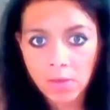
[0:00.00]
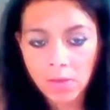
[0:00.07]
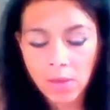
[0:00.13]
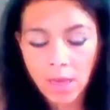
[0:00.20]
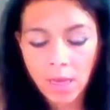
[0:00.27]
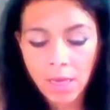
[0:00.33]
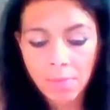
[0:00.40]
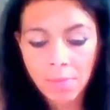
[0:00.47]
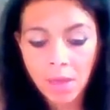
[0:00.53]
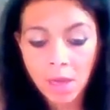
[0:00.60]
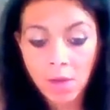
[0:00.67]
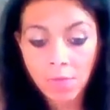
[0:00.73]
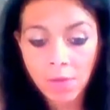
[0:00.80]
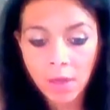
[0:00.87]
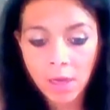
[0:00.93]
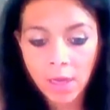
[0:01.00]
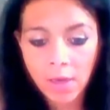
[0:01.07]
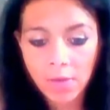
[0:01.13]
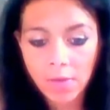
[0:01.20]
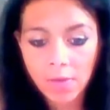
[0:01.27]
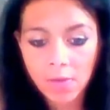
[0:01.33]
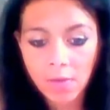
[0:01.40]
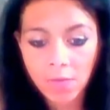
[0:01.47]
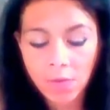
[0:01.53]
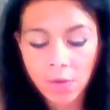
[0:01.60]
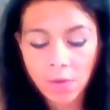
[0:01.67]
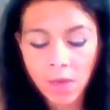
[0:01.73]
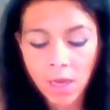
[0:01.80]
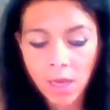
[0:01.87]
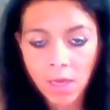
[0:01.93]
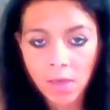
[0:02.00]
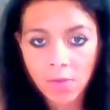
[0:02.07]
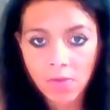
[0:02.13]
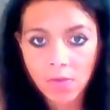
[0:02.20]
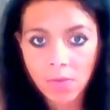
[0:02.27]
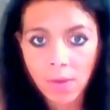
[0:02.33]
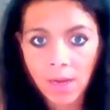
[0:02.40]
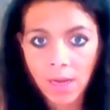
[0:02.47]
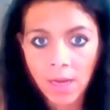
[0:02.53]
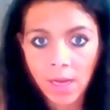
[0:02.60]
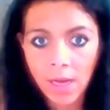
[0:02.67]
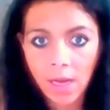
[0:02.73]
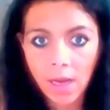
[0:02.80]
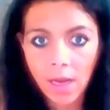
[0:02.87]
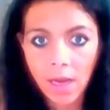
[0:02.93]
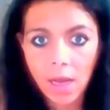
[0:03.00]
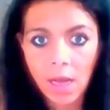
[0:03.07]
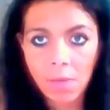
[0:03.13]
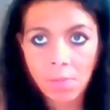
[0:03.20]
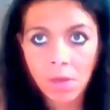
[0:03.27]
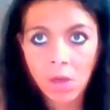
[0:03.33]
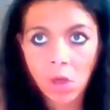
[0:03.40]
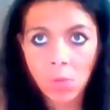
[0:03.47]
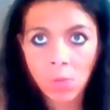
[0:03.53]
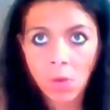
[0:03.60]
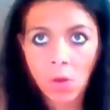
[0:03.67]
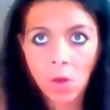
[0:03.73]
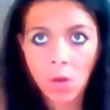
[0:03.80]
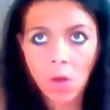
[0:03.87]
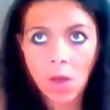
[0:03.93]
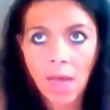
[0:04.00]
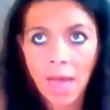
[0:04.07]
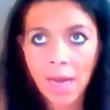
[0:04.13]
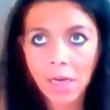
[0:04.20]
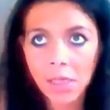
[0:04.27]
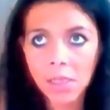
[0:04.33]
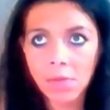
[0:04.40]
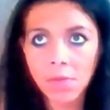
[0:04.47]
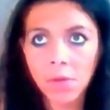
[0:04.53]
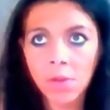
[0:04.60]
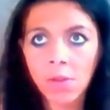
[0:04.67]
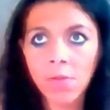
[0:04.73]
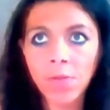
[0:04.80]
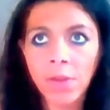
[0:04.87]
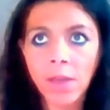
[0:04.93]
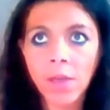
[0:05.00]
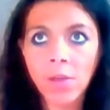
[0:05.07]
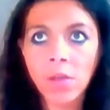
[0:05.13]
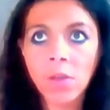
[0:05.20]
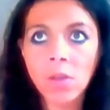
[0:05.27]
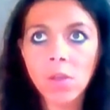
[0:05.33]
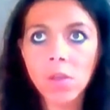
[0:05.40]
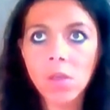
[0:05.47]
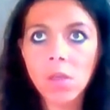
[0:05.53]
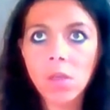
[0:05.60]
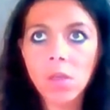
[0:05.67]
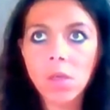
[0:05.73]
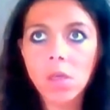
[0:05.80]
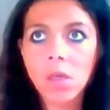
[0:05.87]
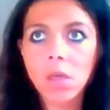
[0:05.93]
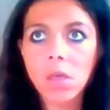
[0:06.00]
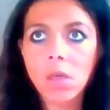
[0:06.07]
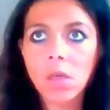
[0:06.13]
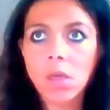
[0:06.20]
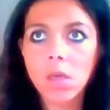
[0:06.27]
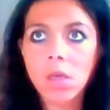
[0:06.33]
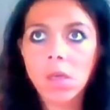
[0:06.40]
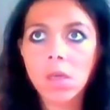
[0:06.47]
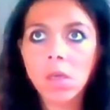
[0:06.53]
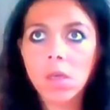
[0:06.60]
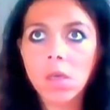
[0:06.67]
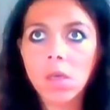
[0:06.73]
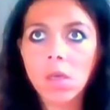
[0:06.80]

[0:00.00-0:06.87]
There's going to come a point in time over the next few years where I'm a lot more active on the field,